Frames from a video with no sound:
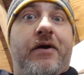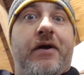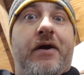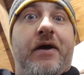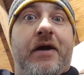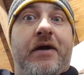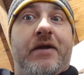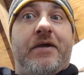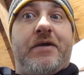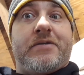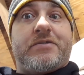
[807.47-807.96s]

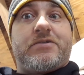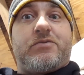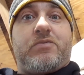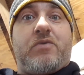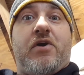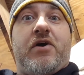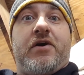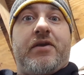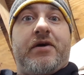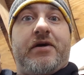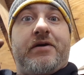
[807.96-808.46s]
it is
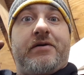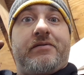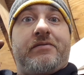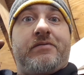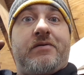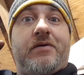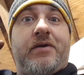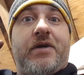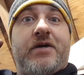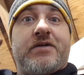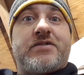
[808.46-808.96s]

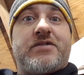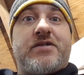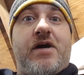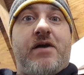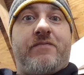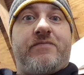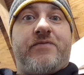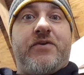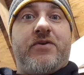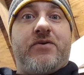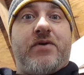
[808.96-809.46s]
running. It's
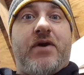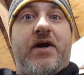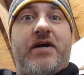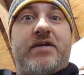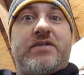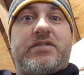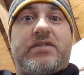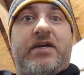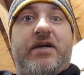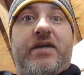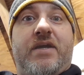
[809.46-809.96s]
time for you
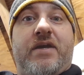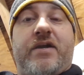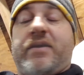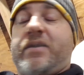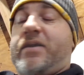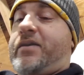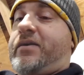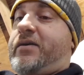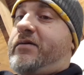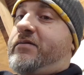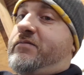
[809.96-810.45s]
guys to
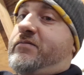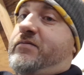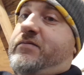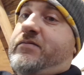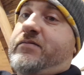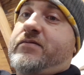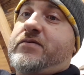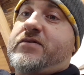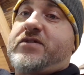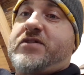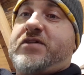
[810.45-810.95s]
hear it.
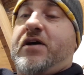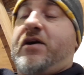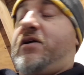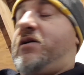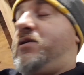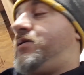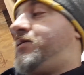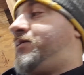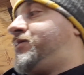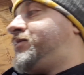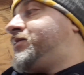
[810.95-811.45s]

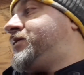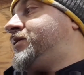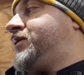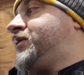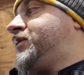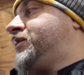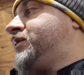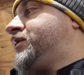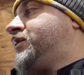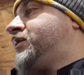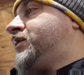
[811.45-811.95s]
So
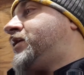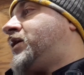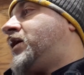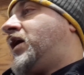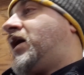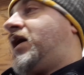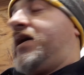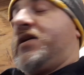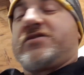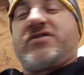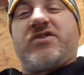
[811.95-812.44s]

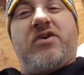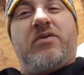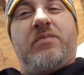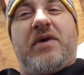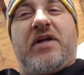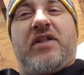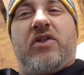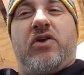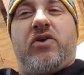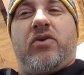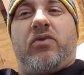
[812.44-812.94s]
it's going to
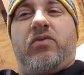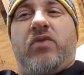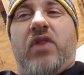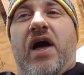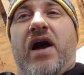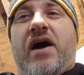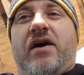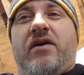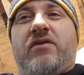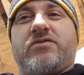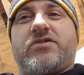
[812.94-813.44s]
be a little
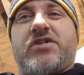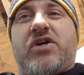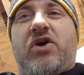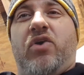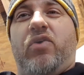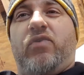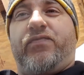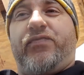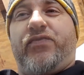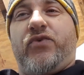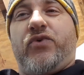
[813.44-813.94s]
loud, so
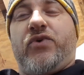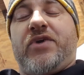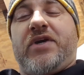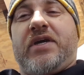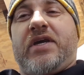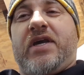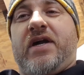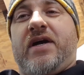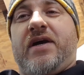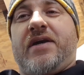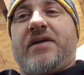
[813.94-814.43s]

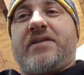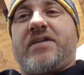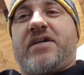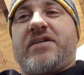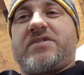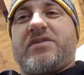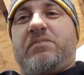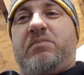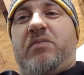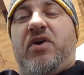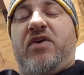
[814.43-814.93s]
hopefully it
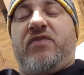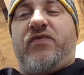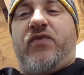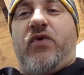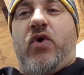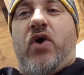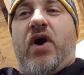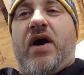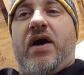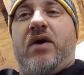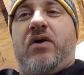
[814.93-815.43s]
doesn't
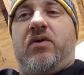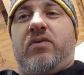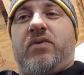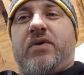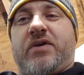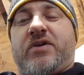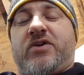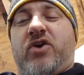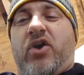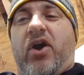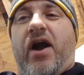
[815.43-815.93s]
muffle out
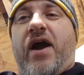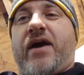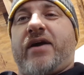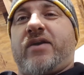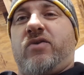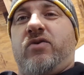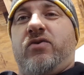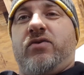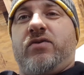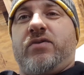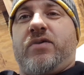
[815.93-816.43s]
and
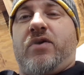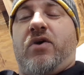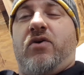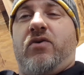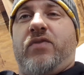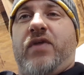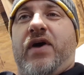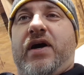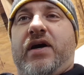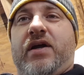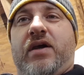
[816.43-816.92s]
crackle and
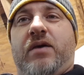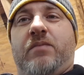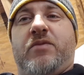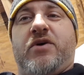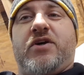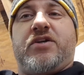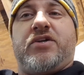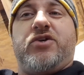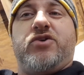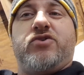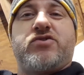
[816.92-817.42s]
all that. And I'm
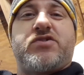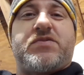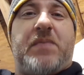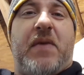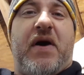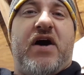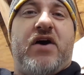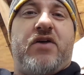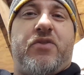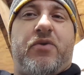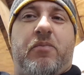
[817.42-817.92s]
going to use
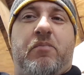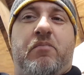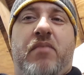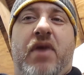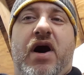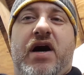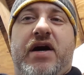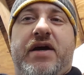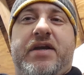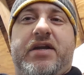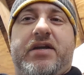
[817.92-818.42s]
my other
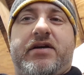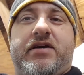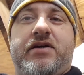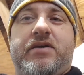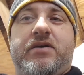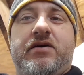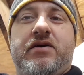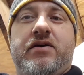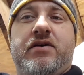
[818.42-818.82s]
mic